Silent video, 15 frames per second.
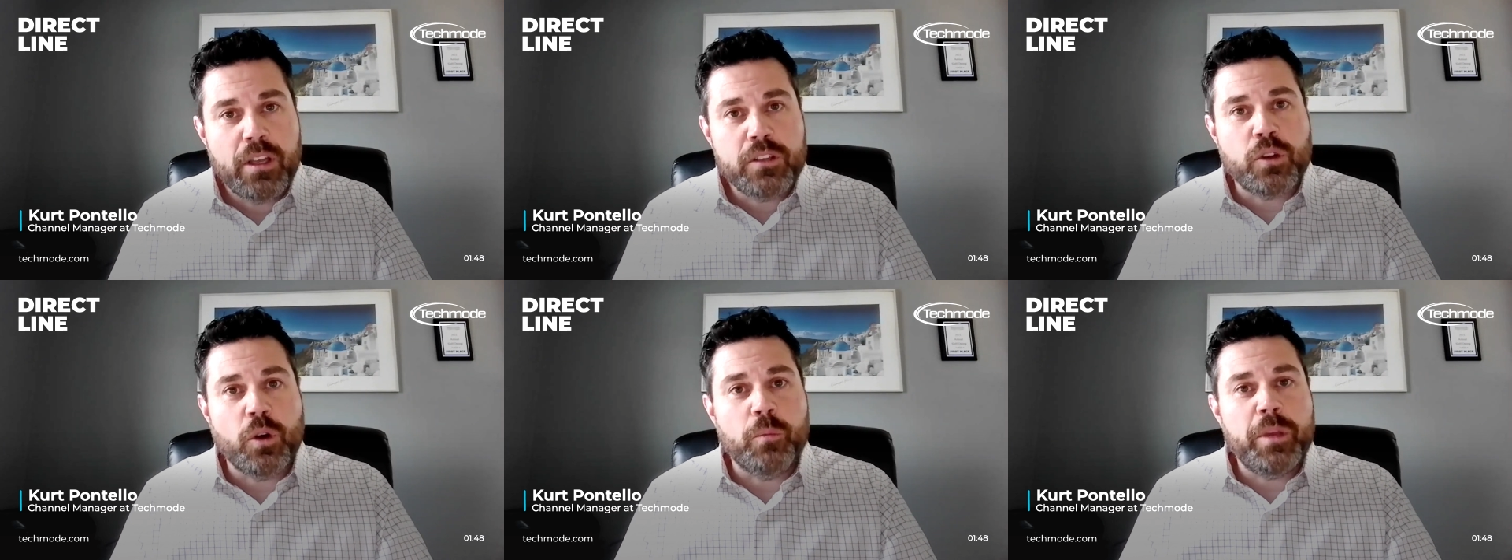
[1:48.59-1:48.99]

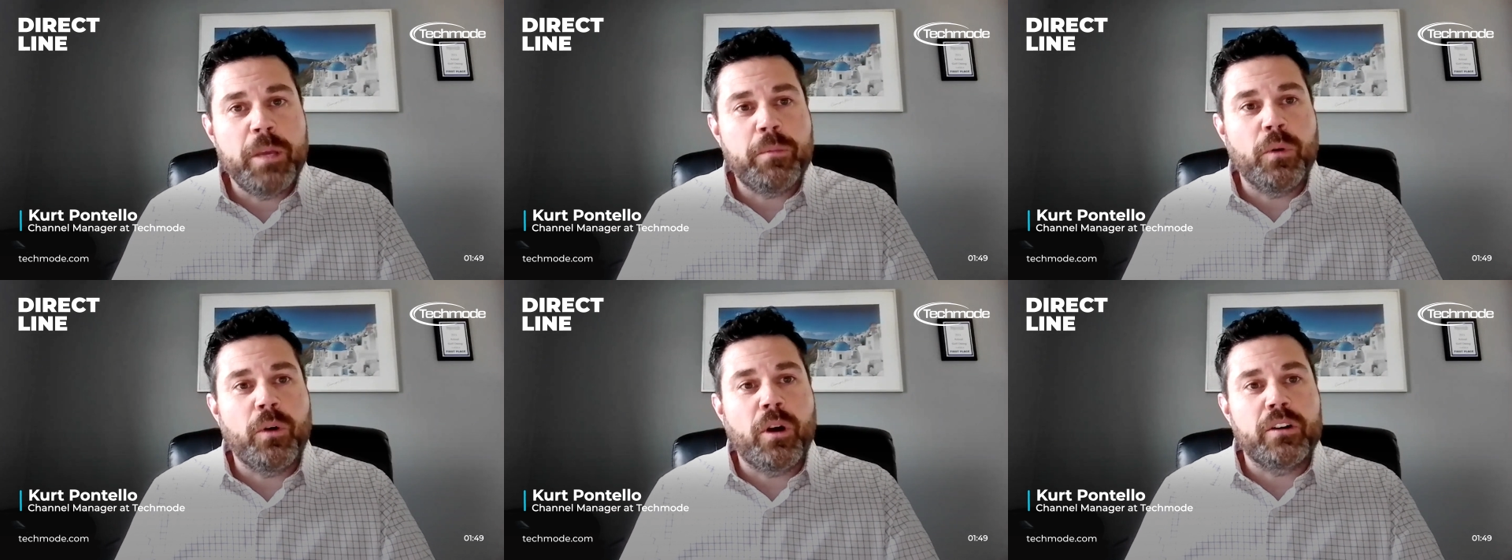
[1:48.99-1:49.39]
So
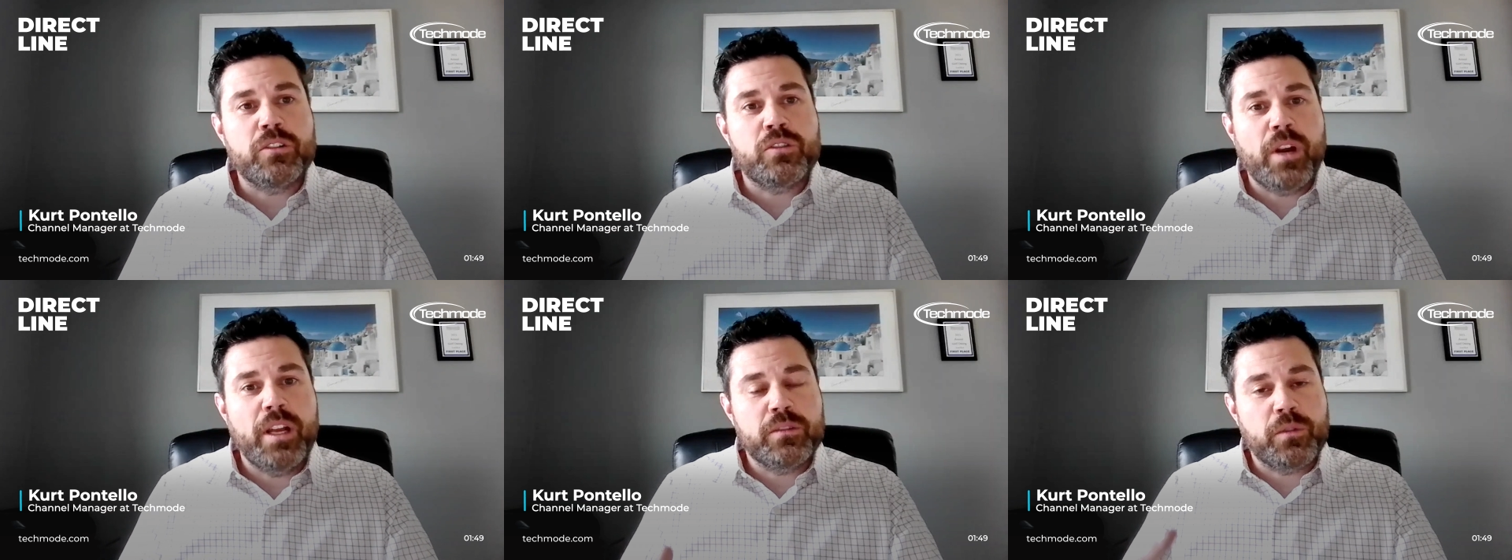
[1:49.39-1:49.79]
people aren't
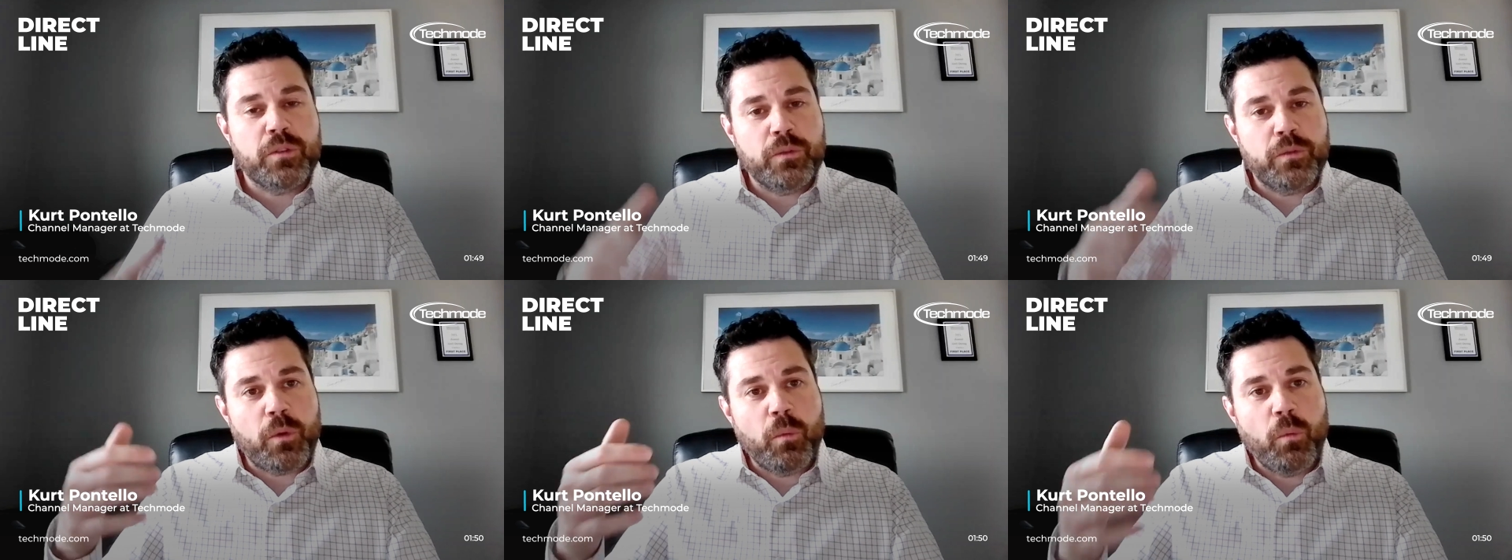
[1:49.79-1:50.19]

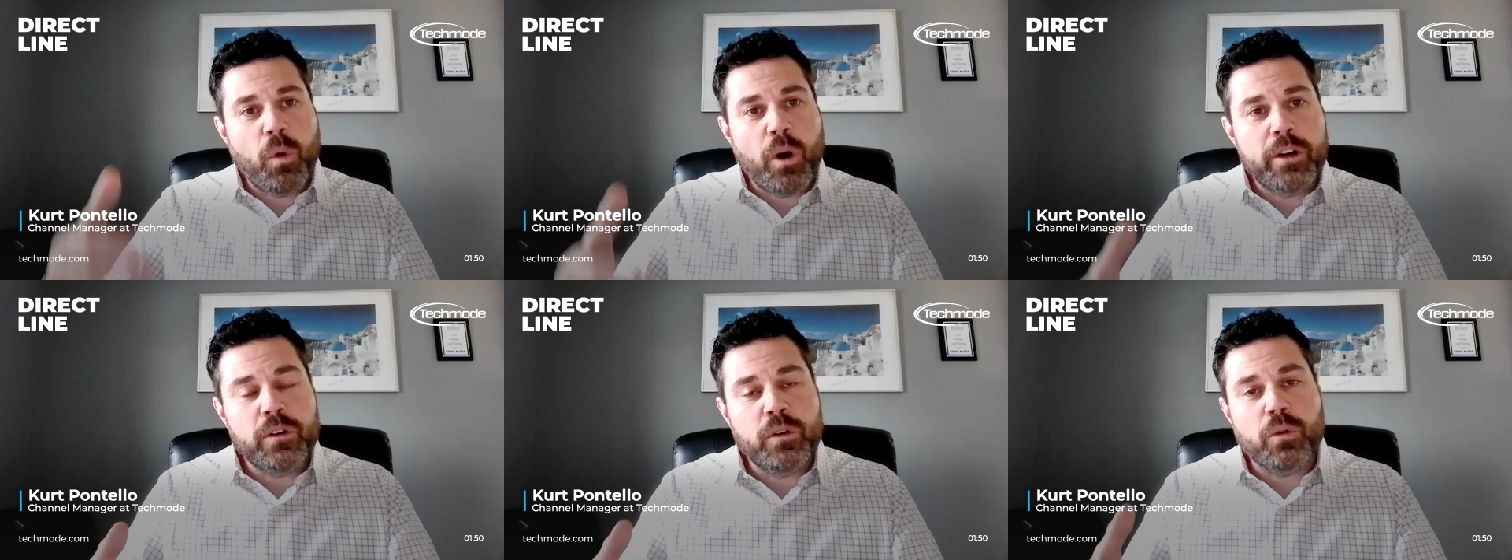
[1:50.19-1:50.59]
transferred from
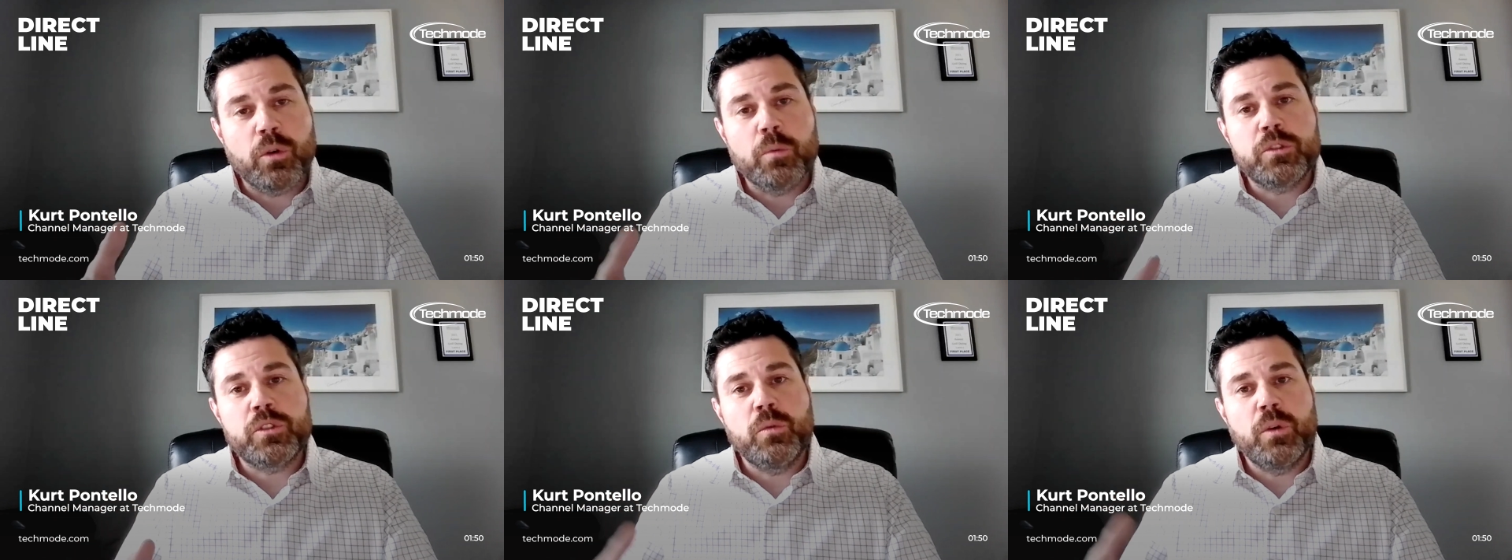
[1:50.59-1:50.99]
one
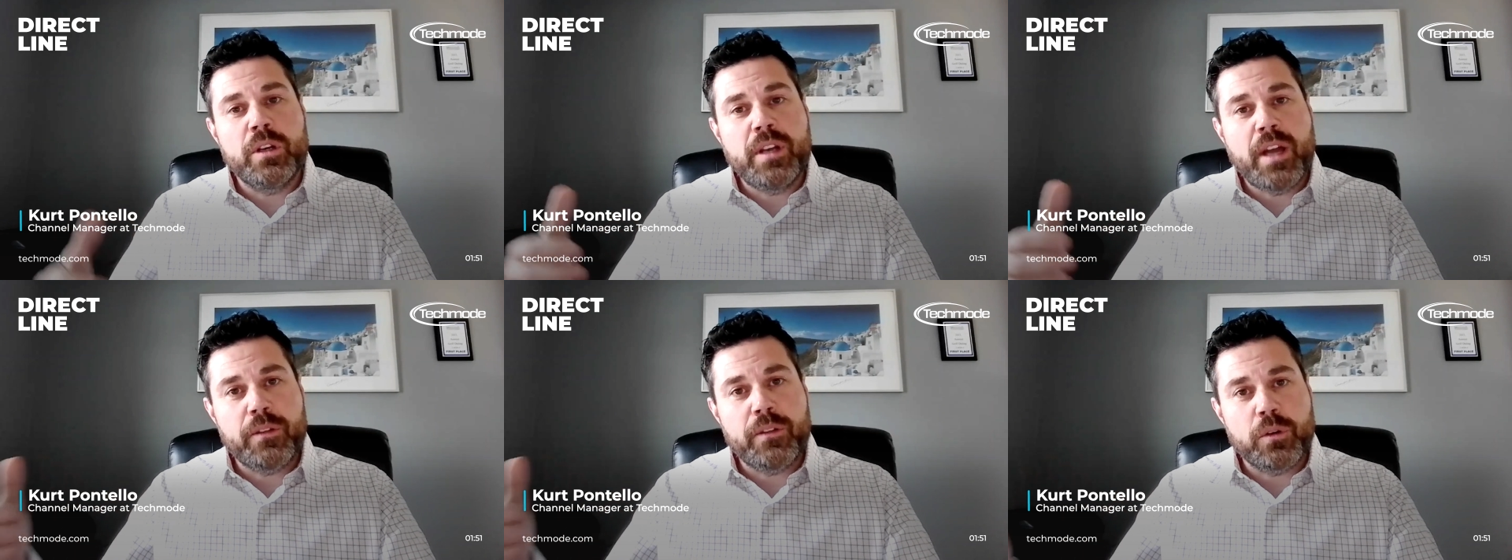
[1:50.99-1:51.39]
group to
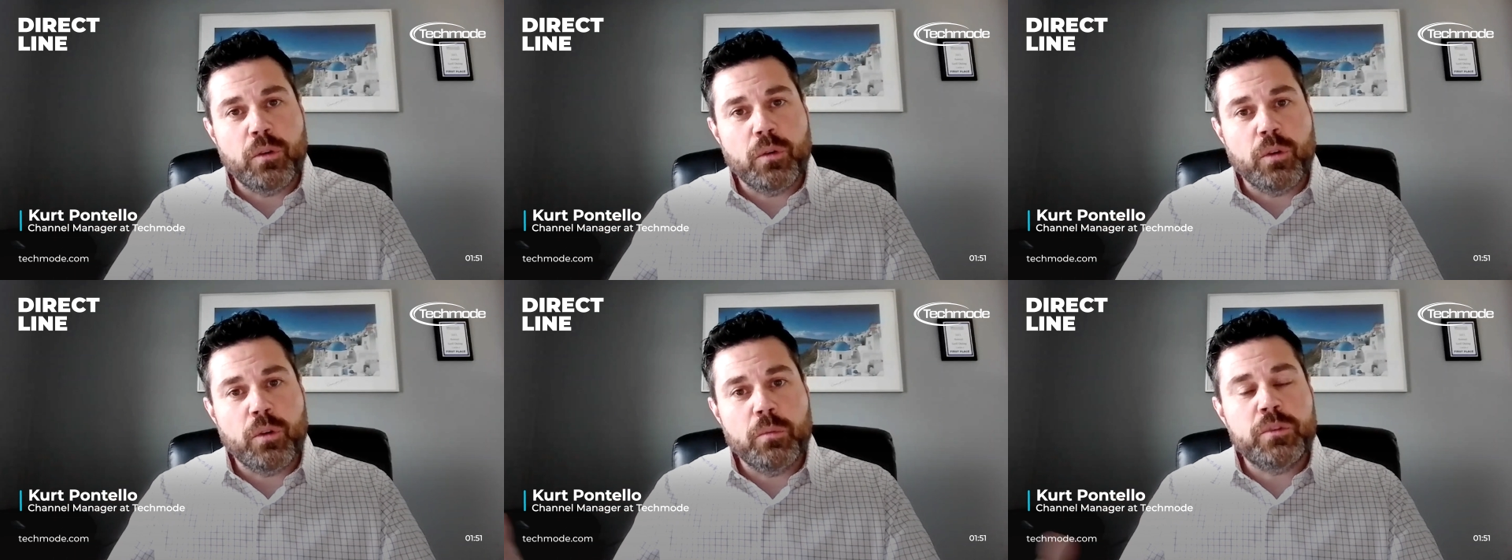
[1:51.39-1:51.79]
another
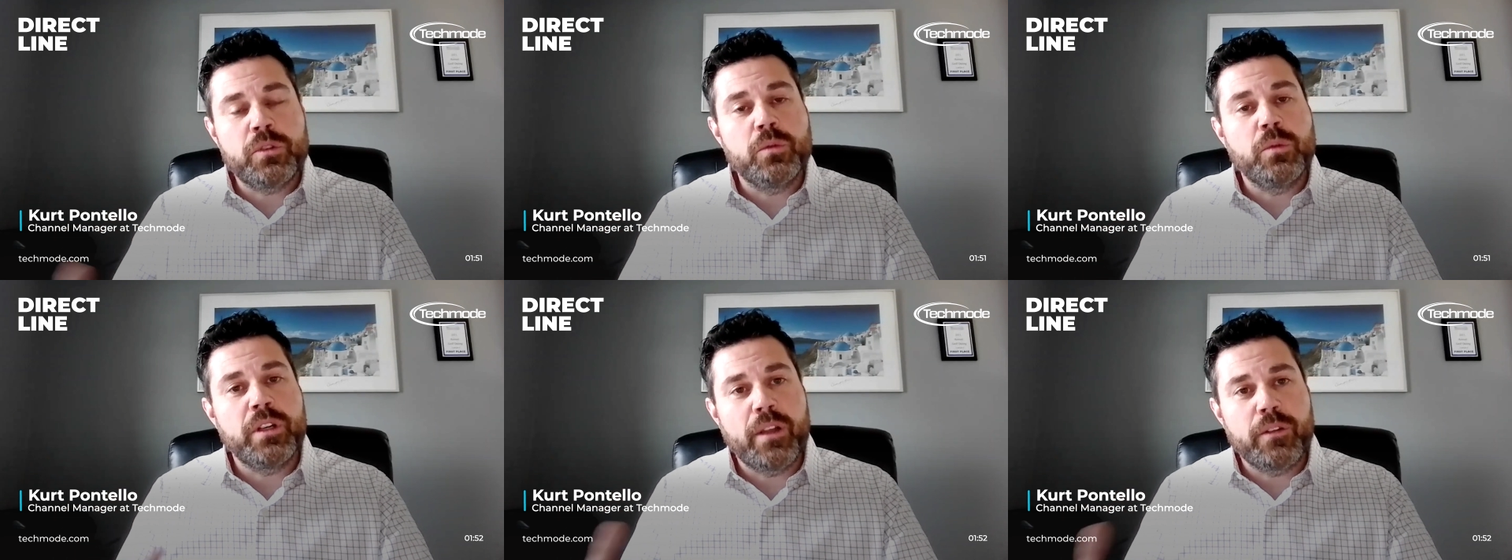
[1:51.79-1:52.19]
group
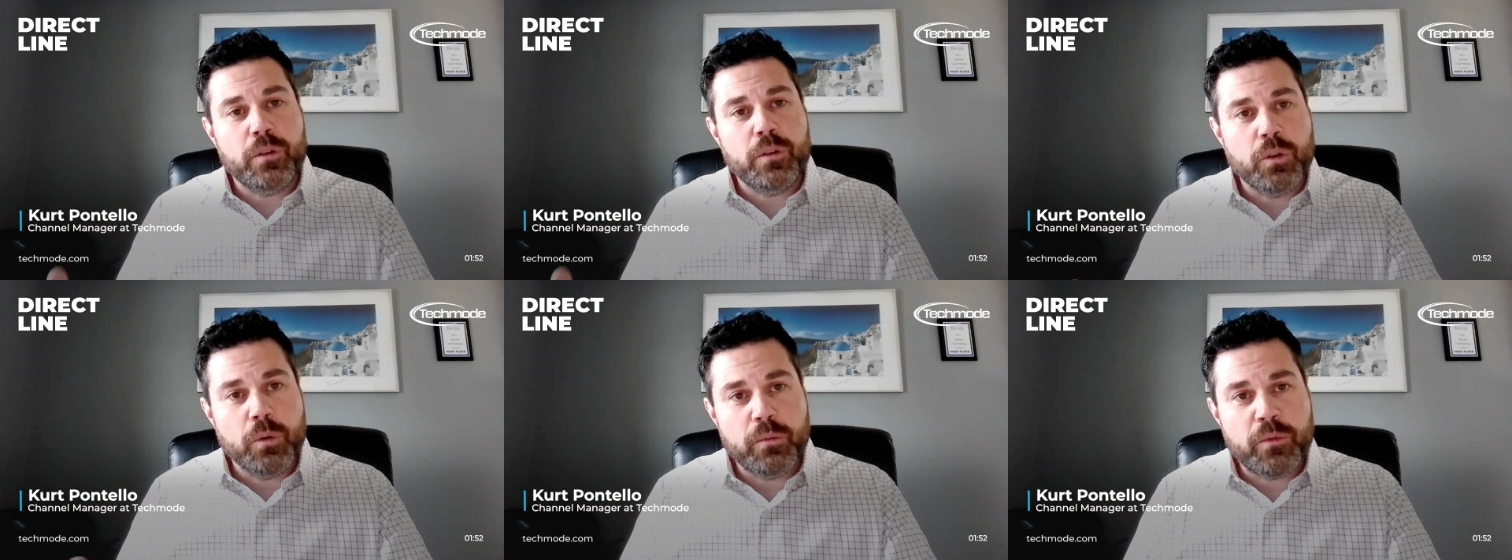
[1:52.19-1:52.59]
to
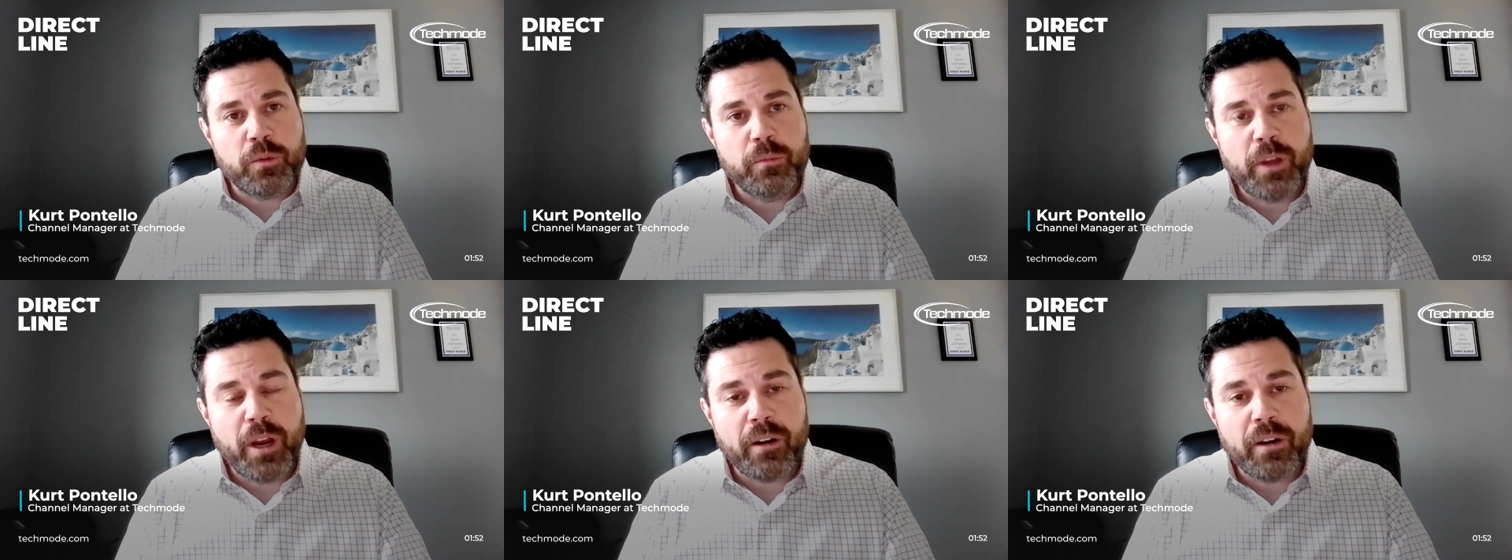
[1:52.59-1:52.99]
another group
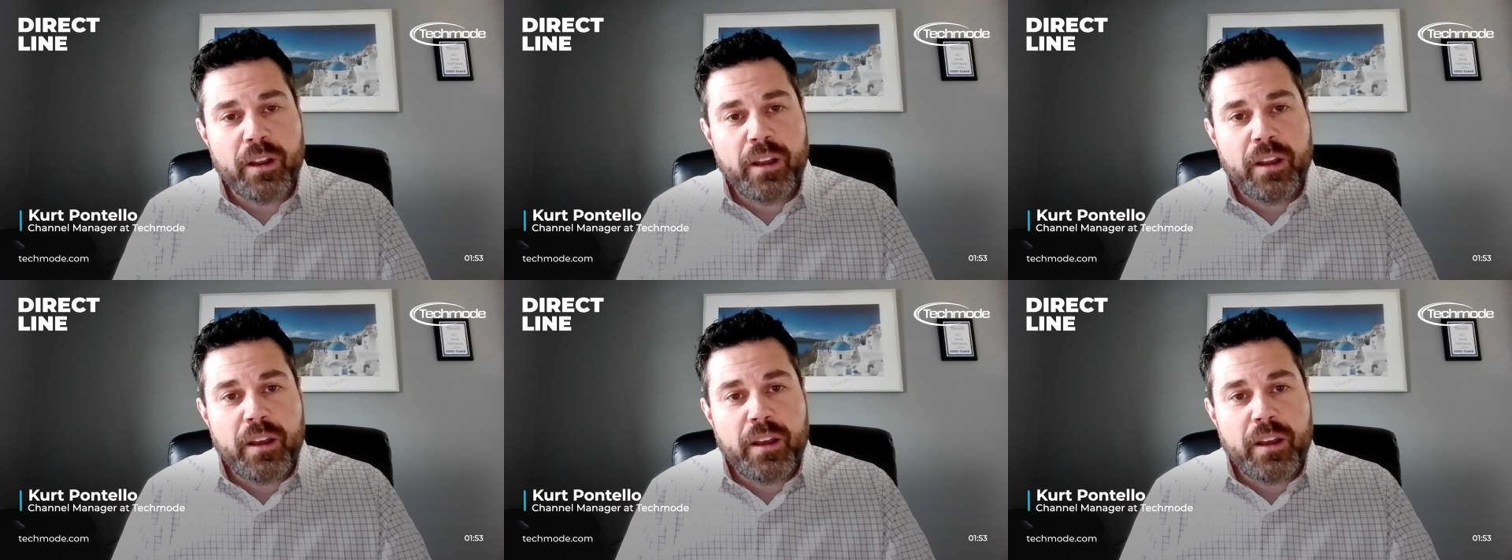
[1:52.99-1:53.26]
from there.